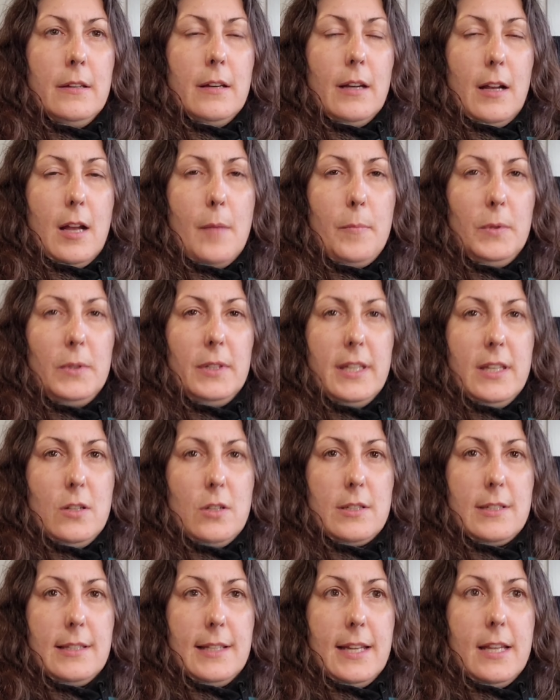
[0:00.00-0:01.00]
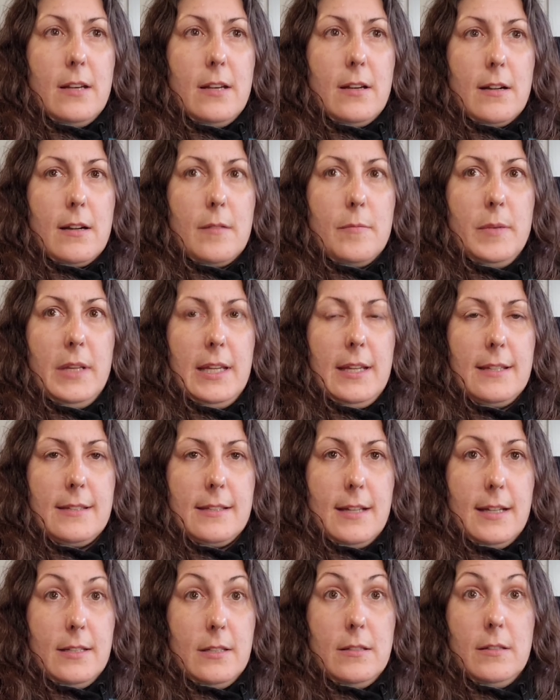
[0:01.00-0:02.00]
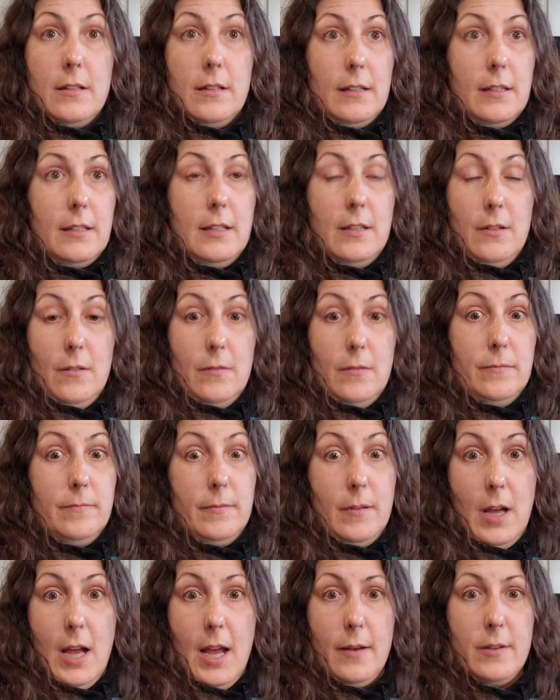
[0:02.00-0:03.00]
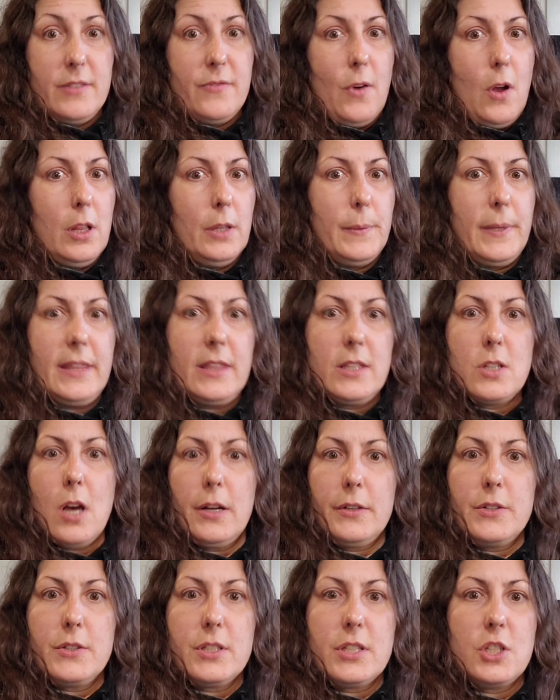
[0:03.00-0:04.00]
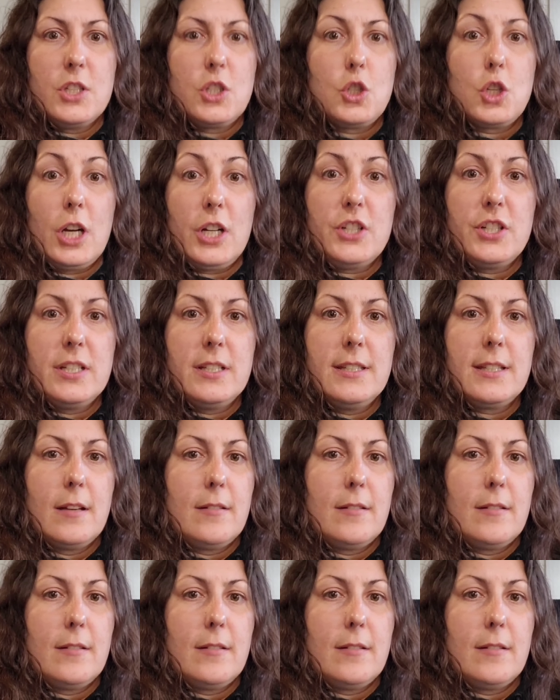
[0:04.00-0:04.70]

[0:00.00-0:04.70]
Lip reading: a couple of years later, because I took, you know, I was following the doctor's instructions.